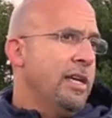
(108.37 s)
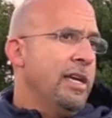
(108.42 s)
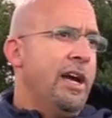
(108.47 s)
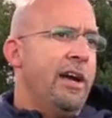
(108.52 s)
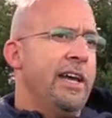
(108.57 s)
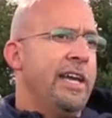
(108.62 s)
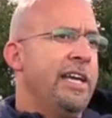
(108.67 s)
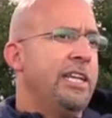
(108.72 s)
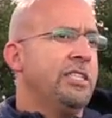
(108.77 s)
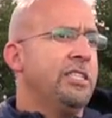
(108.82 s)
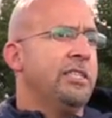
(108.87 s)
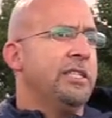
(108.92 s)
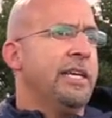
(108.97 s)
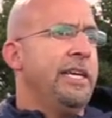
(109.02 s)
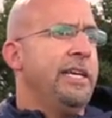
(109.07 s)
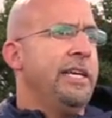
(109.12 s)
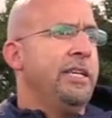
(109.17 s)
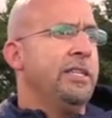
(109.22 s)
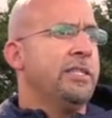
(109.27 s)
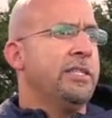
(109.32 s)
Yeah,
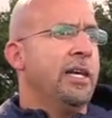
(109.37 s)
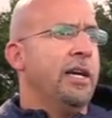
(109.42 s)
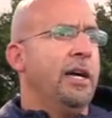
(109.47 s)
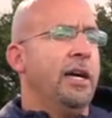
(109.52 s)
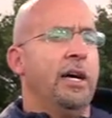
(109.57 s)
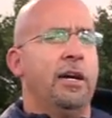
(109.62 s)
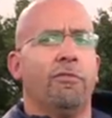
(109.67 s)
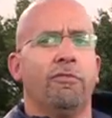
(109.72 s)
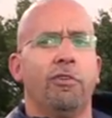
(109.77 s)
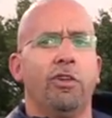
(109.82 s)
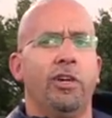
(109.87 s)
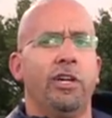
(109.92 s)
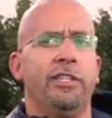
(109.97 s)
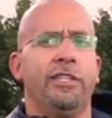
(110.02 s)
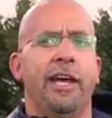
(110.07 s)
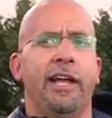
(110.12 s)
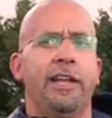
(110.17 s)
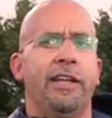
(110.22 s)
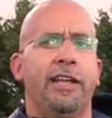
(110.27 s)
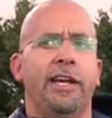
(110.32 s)
he's really
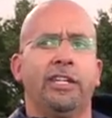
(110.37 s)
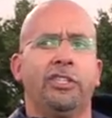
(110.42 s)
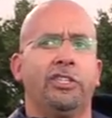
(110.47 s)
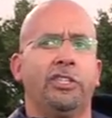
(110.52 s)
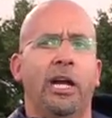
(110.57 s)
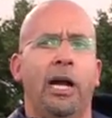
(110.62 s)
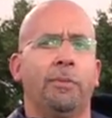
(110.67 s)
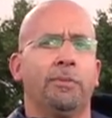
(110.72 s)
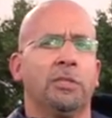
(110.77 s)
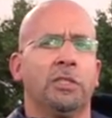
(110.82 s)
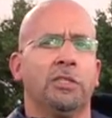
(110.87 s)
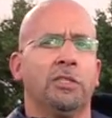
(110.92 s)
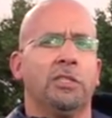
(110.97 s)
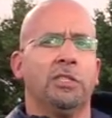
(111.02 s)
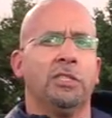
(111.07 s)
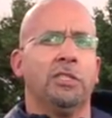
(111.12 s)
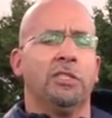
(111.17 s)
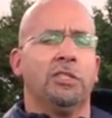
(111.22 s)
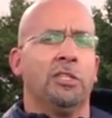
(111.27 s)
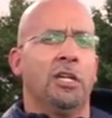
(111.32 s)
done a nice job
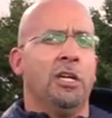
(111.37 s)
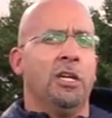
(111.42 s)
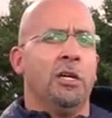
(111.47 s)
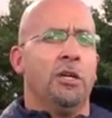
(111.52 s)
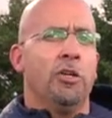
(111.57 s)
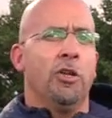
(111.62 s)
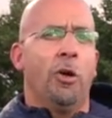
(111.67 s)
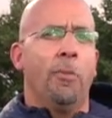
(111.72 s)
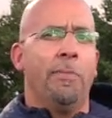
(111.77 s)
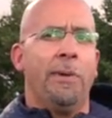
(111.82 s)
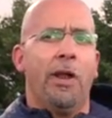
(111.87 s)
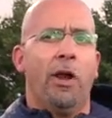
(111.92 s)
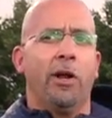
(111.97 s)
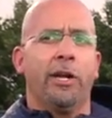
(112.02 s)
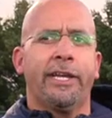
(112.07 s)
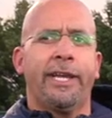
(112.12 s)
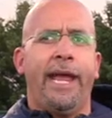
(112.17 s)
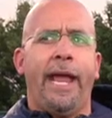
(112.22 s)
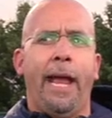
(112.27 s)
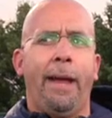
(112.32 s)
since he's, you know, been
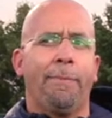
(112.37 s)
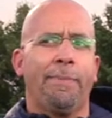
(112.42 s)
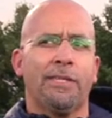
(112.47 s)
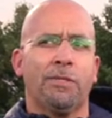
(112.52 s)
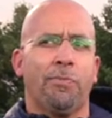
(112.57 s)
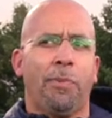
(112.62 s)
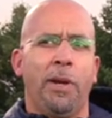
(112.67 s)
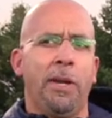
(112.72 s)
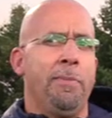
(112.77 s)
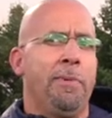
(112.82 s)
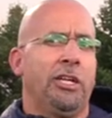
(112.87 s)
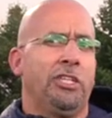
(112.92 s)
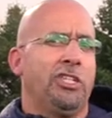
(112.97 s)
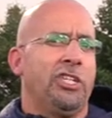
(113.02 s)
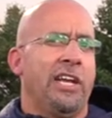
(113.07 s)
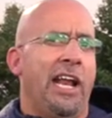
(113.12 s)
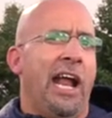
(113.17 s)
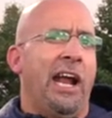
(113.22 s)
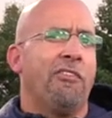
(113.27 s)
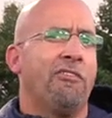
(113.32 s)
on campus pretty
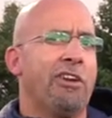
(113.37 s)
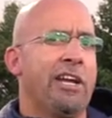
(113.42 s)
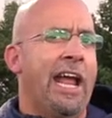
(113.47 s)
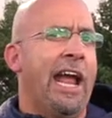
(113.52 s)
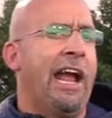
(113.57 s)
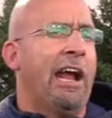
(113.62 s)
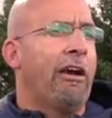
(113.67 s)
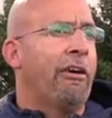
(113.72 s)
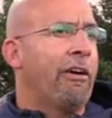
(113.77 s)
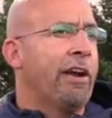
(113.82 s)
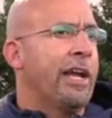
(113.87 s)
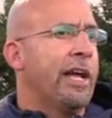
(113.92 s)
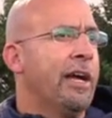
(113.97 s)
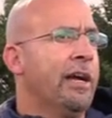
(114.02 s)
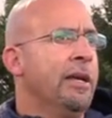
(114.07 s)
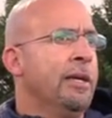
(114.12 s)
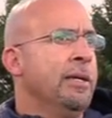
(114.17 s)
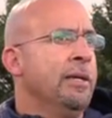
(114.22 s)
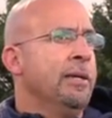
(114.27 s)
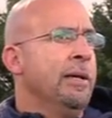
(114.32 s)
much in every
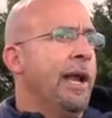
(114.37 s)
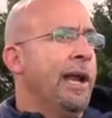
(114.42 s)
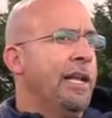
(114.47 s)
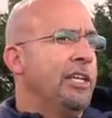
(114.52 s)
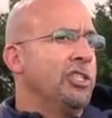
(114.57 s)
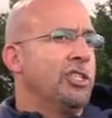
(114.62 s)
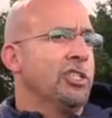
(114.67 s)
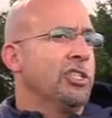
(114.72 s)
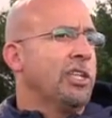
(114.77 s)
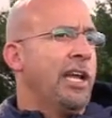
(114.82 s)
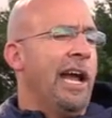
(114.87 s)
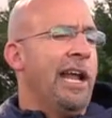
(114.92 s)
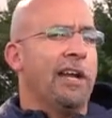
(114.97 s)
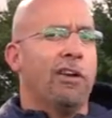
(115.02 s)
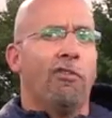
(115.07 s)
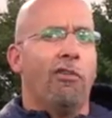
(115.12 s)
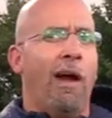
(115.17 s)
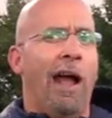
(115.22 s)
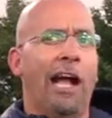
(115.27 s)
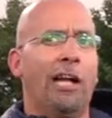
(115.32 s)
area, and he's just kind
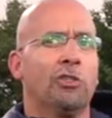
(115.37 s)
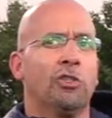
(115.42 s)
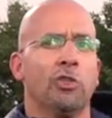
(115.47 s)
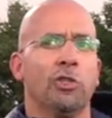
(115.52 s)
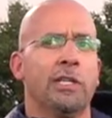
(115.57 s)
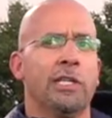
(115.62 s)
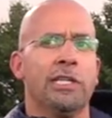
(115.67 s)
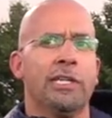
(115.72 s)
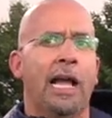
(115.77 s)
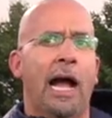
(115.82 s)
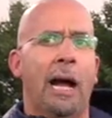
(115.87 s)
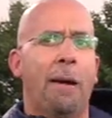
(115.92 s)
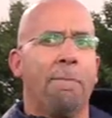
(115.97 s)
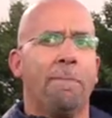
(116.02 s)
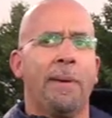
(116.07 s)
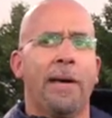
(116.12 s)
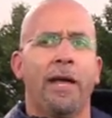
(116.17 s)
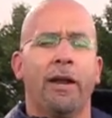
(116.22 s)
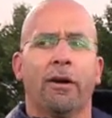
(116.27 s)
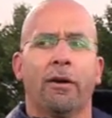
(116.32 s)
of gradually
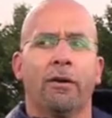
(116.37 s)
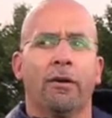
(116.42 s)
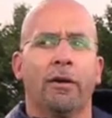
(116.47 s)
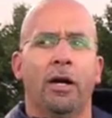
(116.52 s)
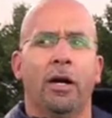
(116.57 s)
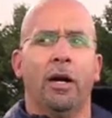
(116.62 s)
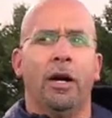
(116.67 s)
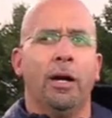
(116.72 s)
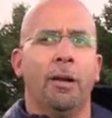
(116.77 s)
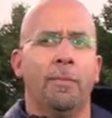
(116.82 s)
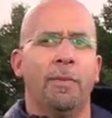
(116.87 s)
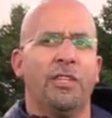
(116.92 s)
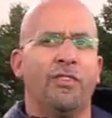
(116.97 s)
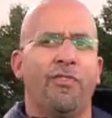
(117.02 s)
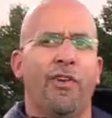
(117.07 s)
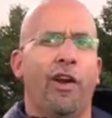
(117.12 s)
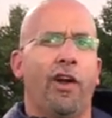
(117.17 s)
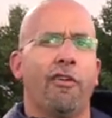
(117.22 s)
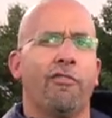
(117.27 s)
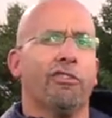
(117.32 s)
got better. He's
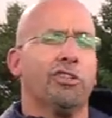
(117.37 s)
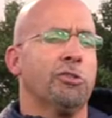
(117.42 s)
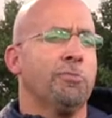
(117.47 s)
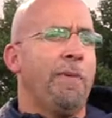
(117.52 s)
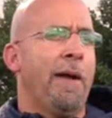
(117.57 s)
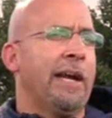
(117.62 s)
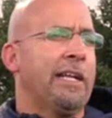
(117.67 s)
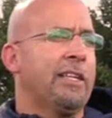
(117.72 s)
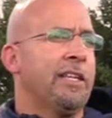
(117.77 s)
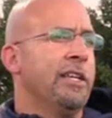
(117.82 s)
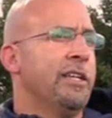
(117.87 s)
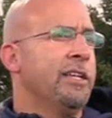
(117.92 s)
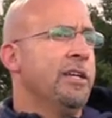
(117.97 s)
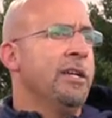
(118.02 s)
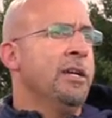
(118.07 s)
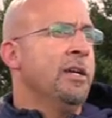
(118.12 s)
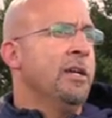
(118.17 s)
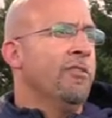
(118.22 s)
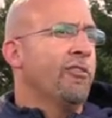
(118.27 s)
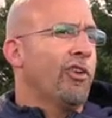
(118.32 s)
very respected
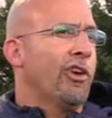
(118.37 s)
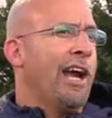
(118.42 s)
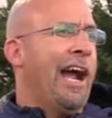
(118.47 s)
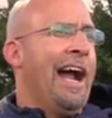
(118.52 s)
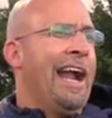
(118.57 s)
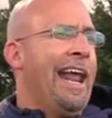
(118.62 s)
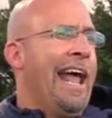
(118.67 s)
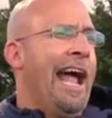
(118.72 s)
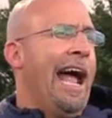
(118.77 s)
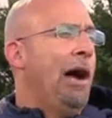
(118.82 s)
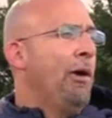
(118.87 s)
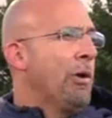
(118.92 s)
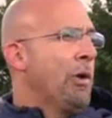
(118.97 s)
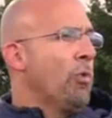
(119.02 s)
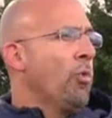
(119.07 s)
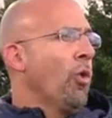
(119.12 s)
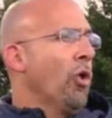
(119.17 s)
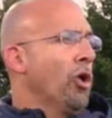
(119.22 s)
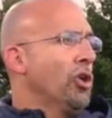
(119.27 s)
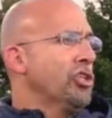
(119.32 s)
for kind of how he
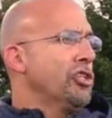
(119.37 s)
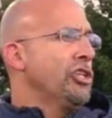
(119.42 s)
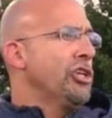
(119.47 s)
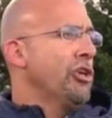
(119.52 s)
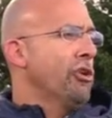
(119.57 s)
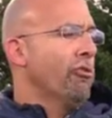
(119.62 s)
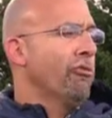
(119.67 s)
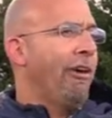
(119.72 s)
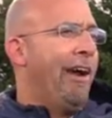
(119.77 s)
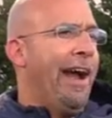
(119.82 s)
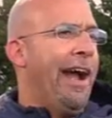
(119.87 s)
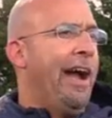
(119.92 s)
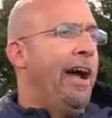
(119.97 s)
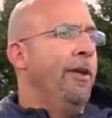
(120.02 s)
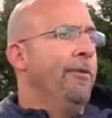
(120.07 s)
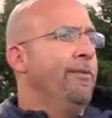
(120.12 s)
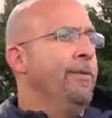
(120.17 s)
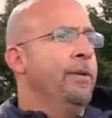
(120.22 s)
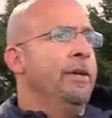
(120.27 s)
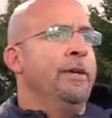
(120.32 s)
works year
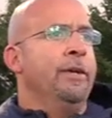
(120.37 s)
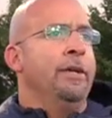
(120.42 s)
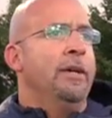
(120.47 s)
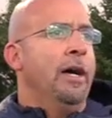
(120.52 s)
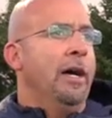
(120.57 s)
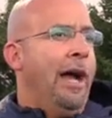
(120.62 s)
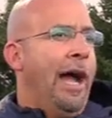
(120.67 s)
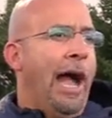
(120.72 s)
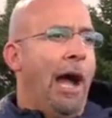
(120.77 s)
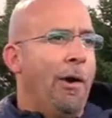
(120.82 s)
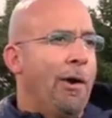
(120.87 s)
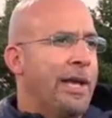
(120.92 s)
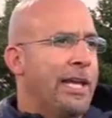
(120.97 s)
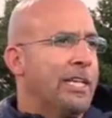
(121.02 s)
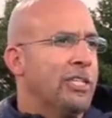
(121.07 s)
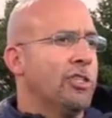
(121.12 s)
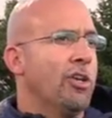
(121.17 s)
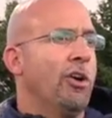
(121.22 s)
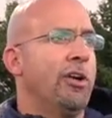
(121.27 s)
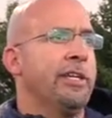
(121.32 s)
round, how
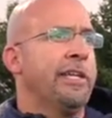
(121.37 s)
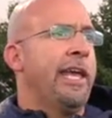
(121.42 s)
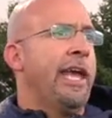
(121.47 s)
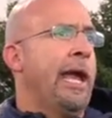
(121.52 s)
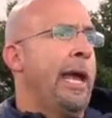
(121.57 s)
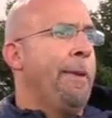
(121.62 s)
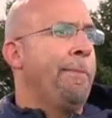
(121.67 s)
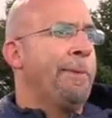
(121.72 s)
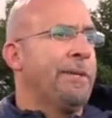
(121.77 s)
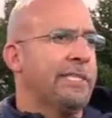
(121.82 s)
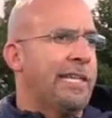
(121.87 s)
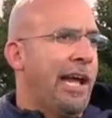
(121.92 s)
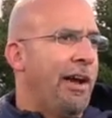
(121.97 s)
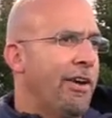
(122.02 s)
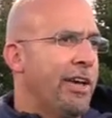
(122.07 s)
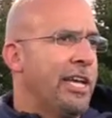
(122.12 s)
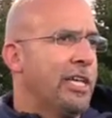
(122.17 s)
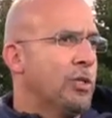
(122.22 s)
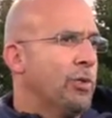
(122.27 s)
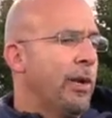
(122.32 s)
he is on campus,
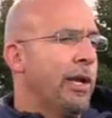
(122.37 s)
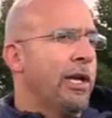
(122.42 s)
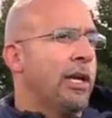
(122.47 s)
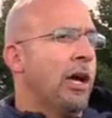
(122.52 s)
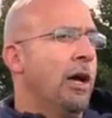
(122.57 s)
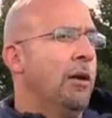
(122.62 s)
how he is when it